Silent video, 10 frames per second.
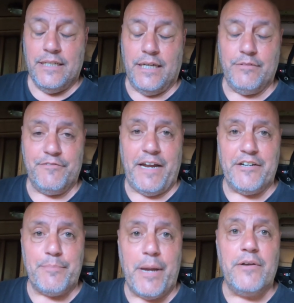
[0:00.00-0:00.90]
and we
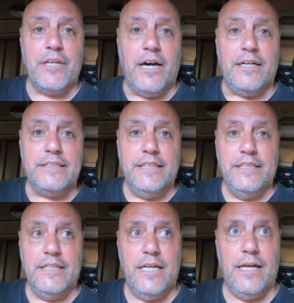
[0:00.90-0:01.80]
found a boat yard
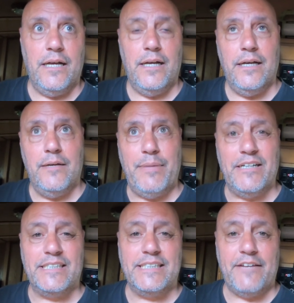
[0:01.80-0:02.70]

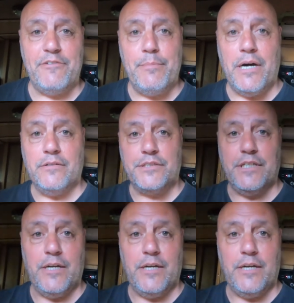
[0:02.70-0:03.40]
about 7 miles